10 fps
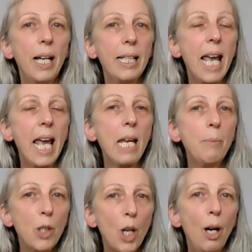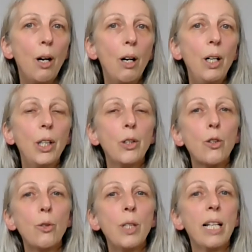enabled her
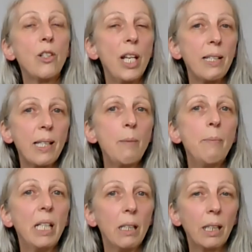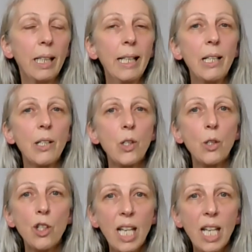to digest the milk.
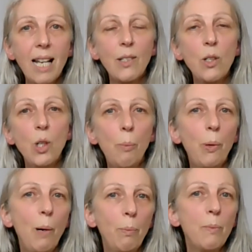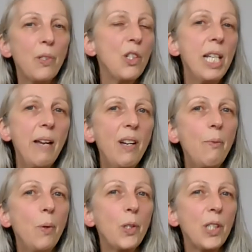So she has no problems. She
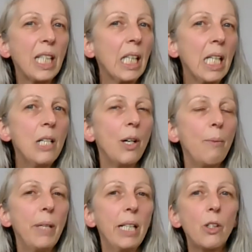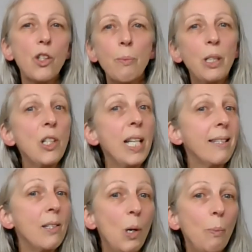never was keen on milk, but she
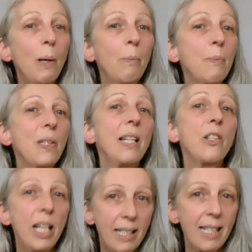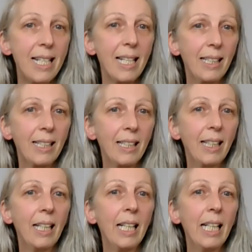has no problems digesting it.
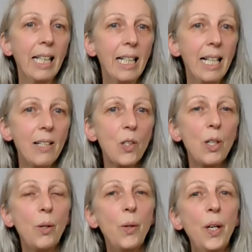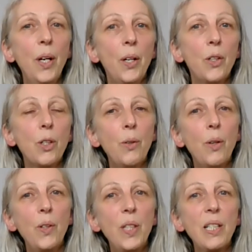Yeah. So
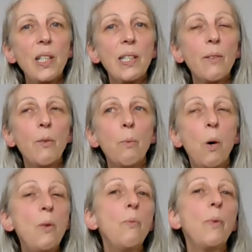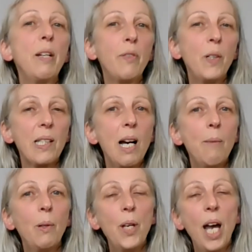this is one way, for
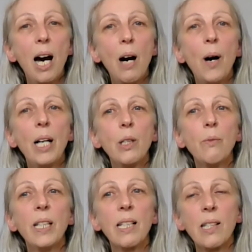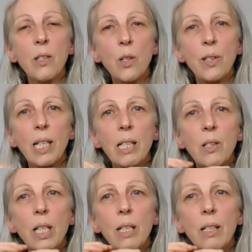example, on how Ayurveda is
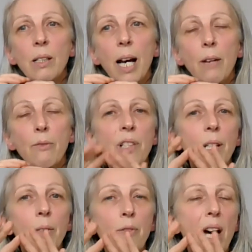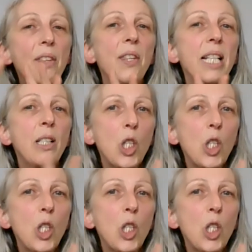rather than